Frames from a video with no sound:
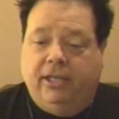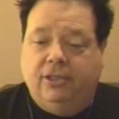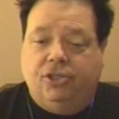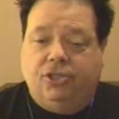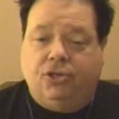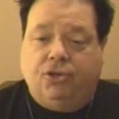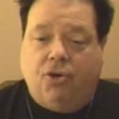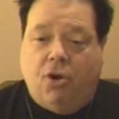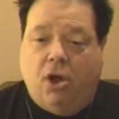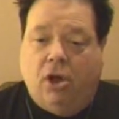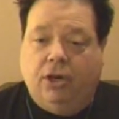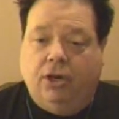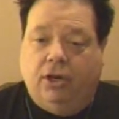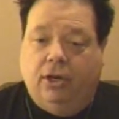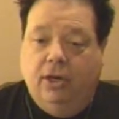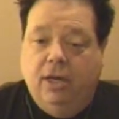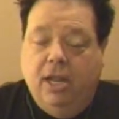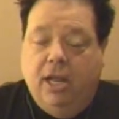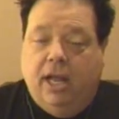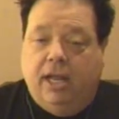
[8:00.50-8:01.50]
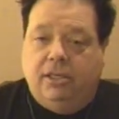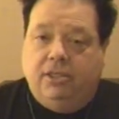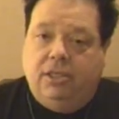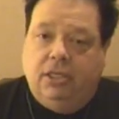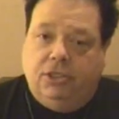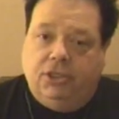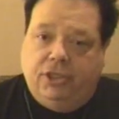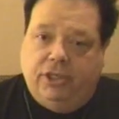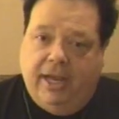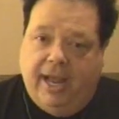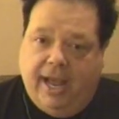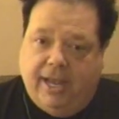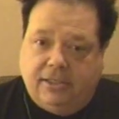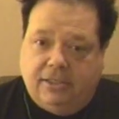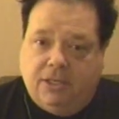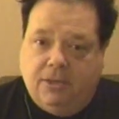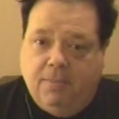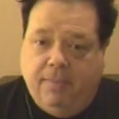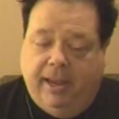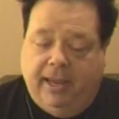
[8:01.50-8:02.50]
and stronger until she
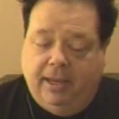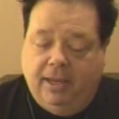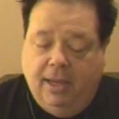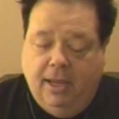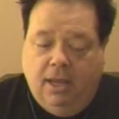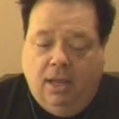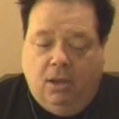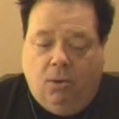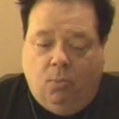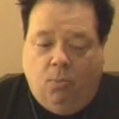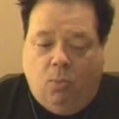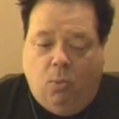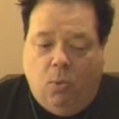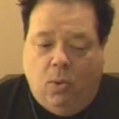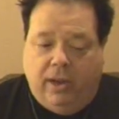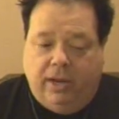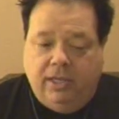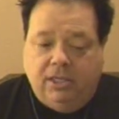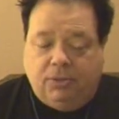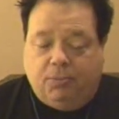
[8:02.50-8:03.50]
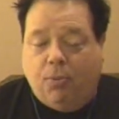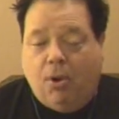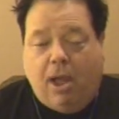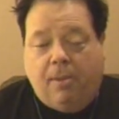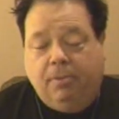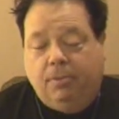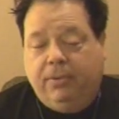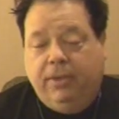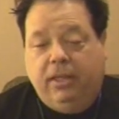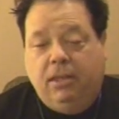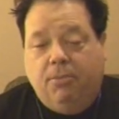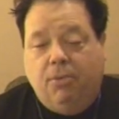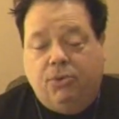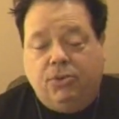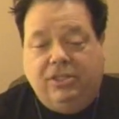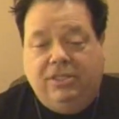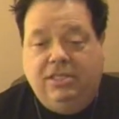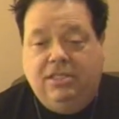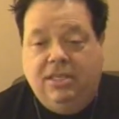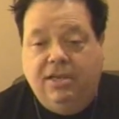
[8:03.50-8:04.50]
has to make what is probably the
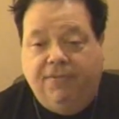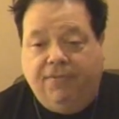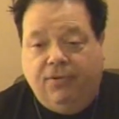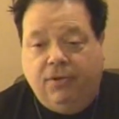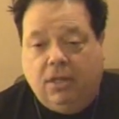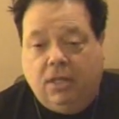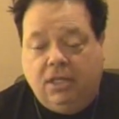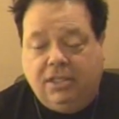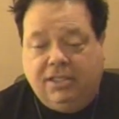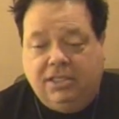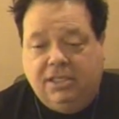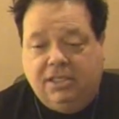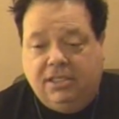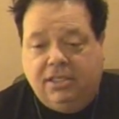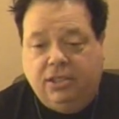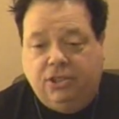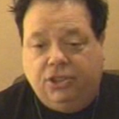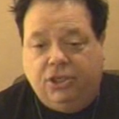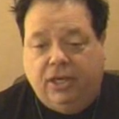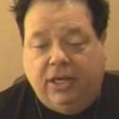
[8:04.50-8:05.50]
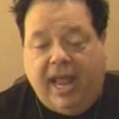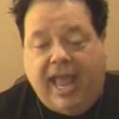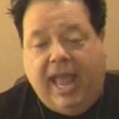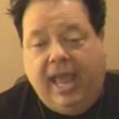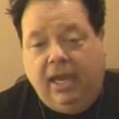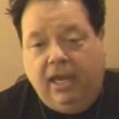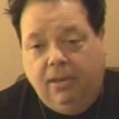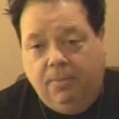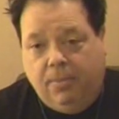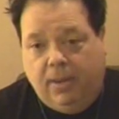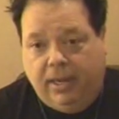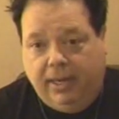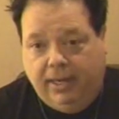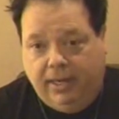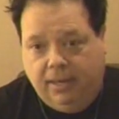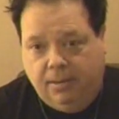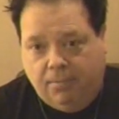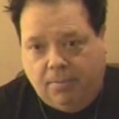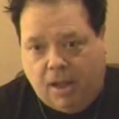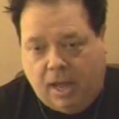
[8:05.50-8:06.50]
most difficult decision
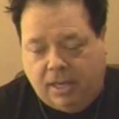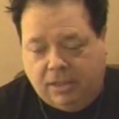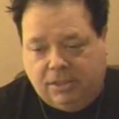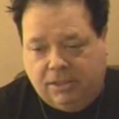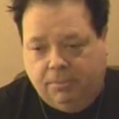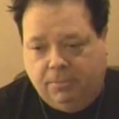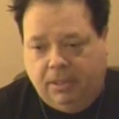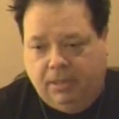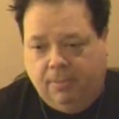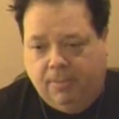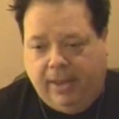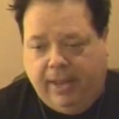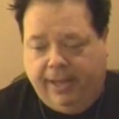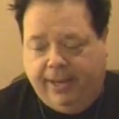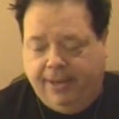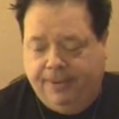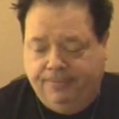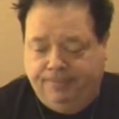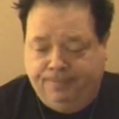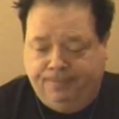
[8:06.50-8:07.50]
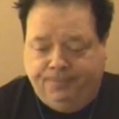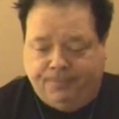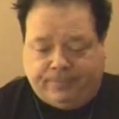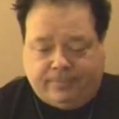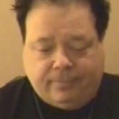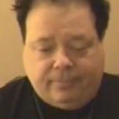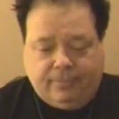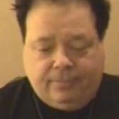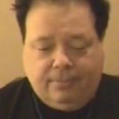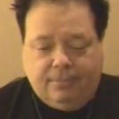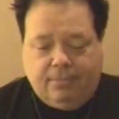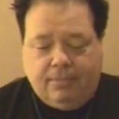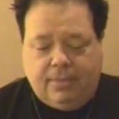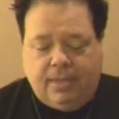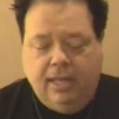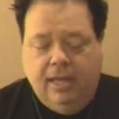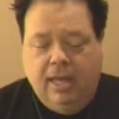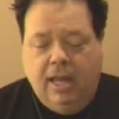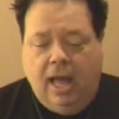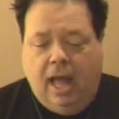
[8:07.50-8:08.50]
anybody can possibly make.
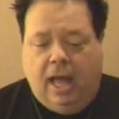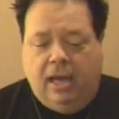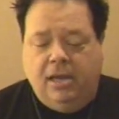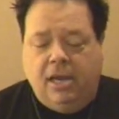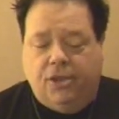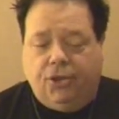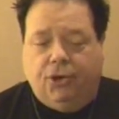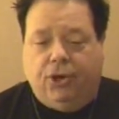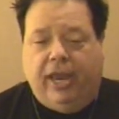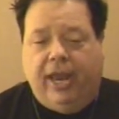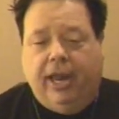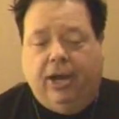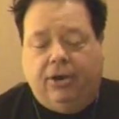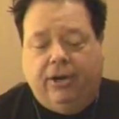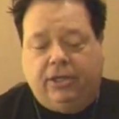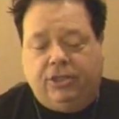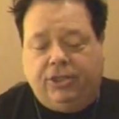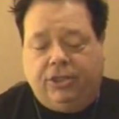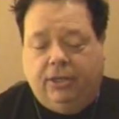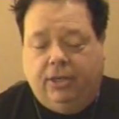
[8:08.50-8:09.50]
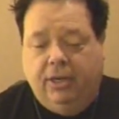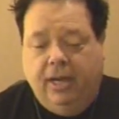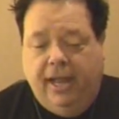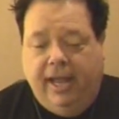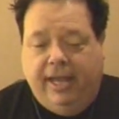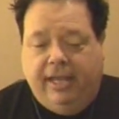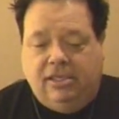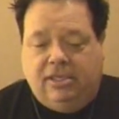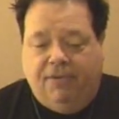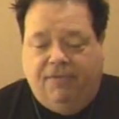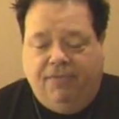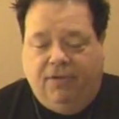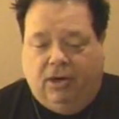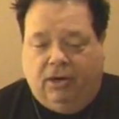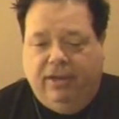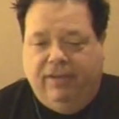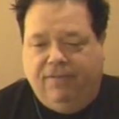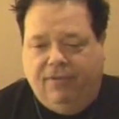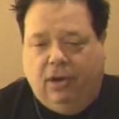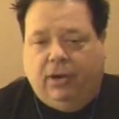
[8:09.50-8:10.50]
Another character is a
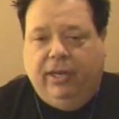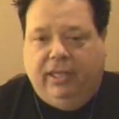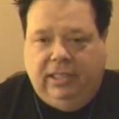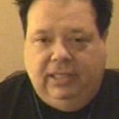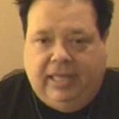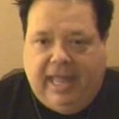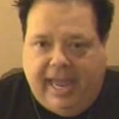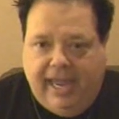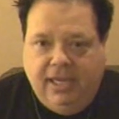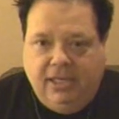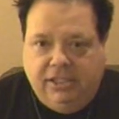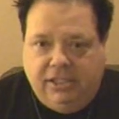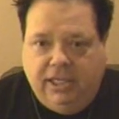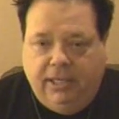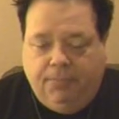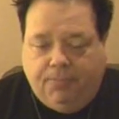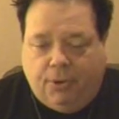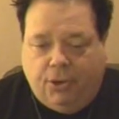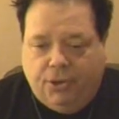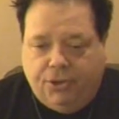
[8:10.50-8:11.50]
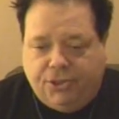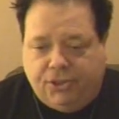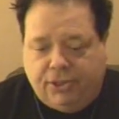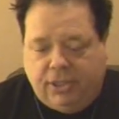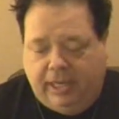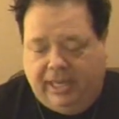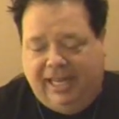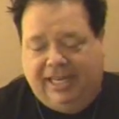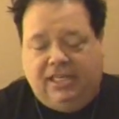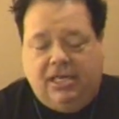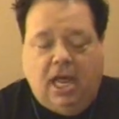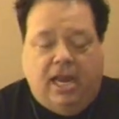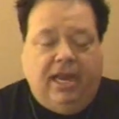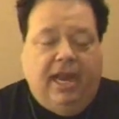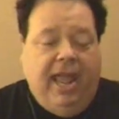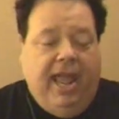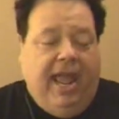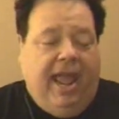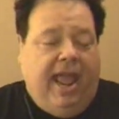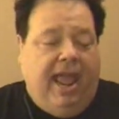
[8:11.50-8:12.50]
very, very lazy person. He had
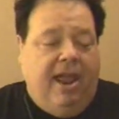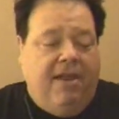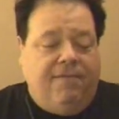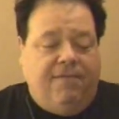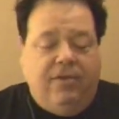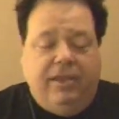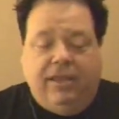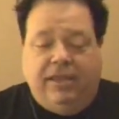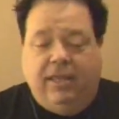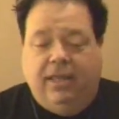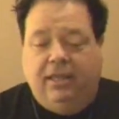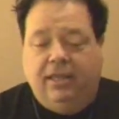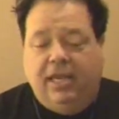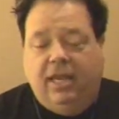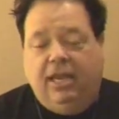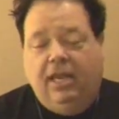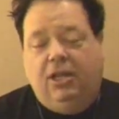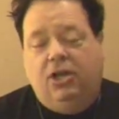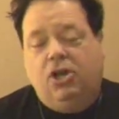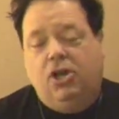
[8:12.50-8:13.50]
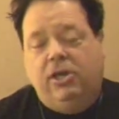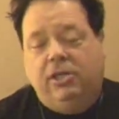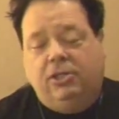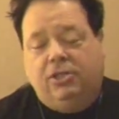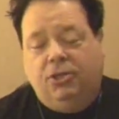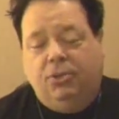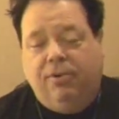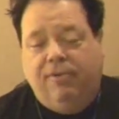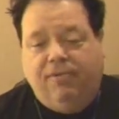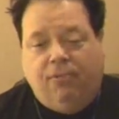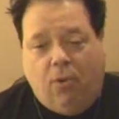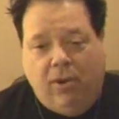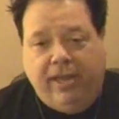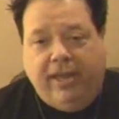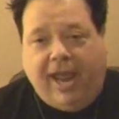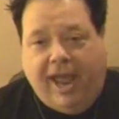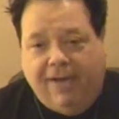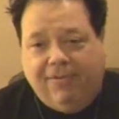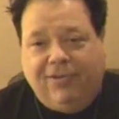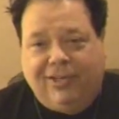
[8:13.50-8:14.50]
done everything that he could to
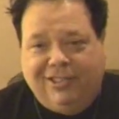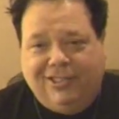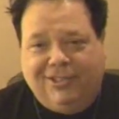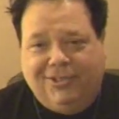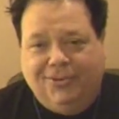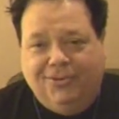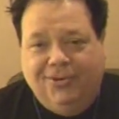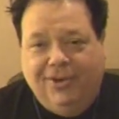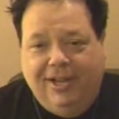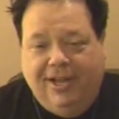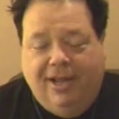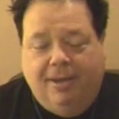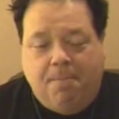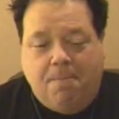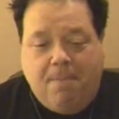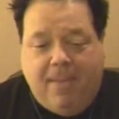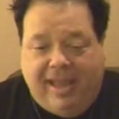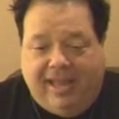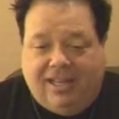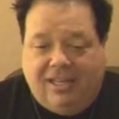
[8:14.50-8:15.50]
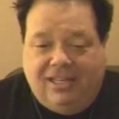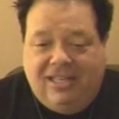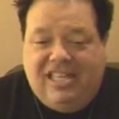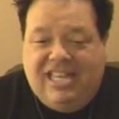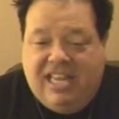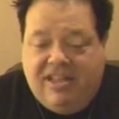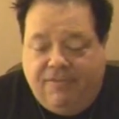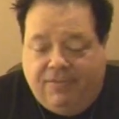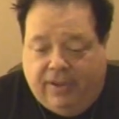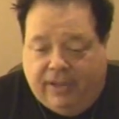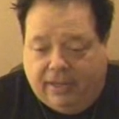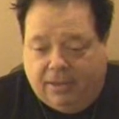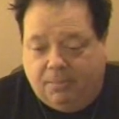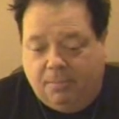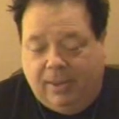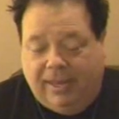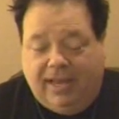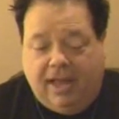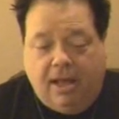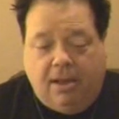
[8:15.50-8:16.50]
avoid having to make a
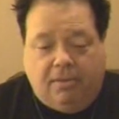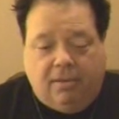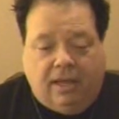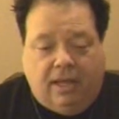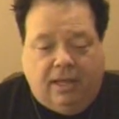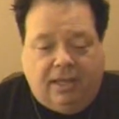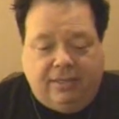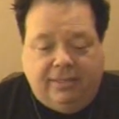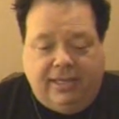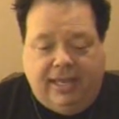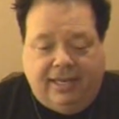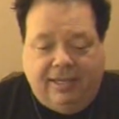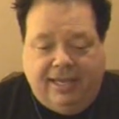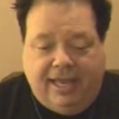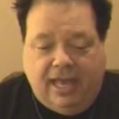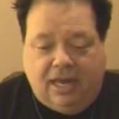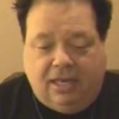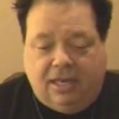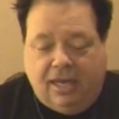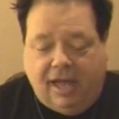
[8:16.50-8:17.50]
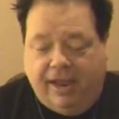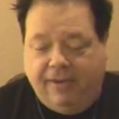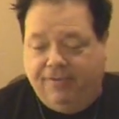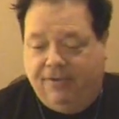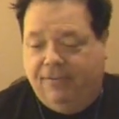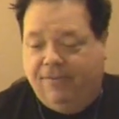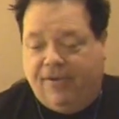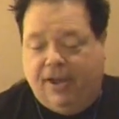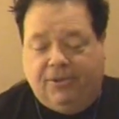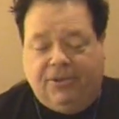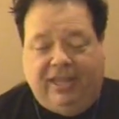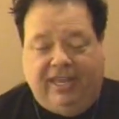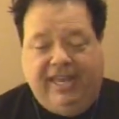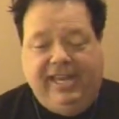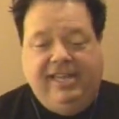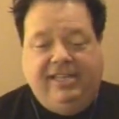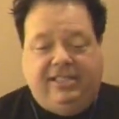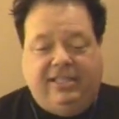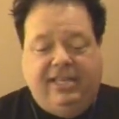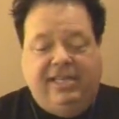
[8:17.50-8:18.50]
living and get a life. He found
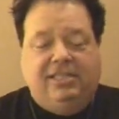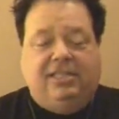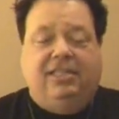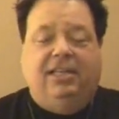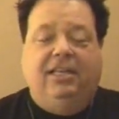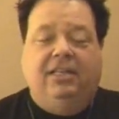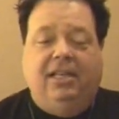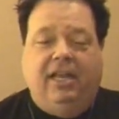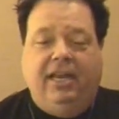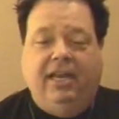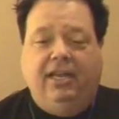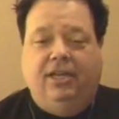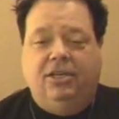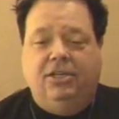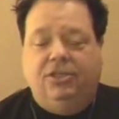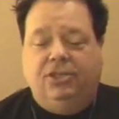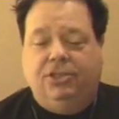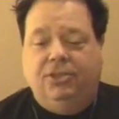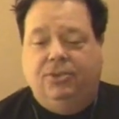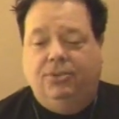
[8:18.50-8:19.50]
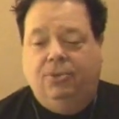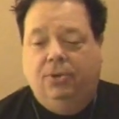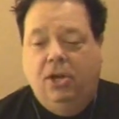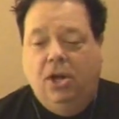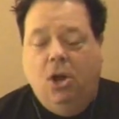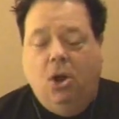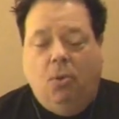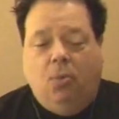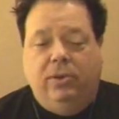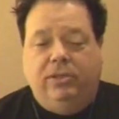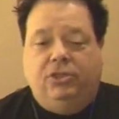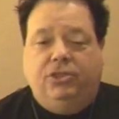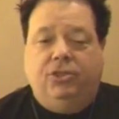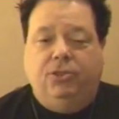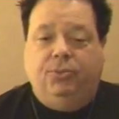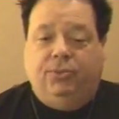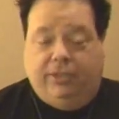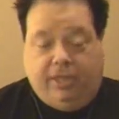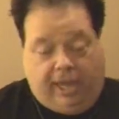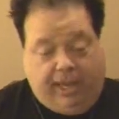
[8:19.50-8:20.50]
the easiest thing that he could do was
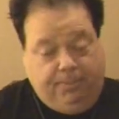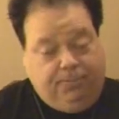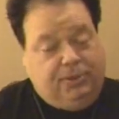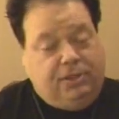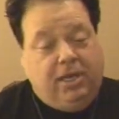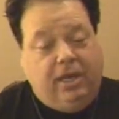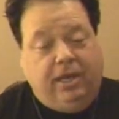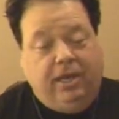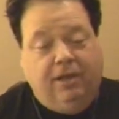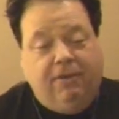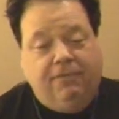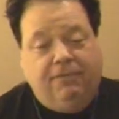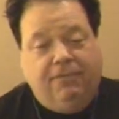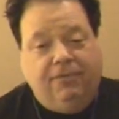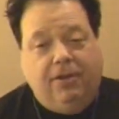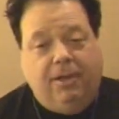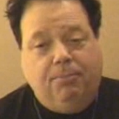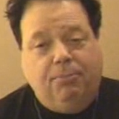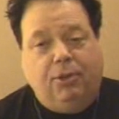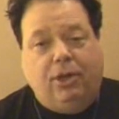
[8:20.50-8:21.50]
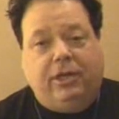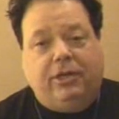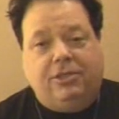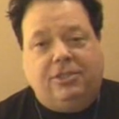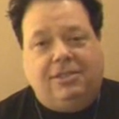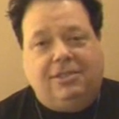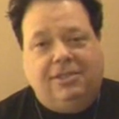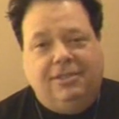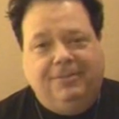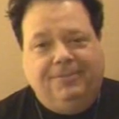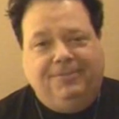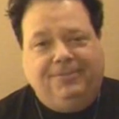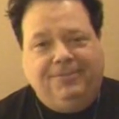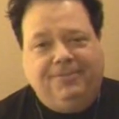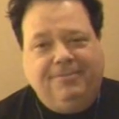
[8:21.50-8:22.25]
do typesetting of books.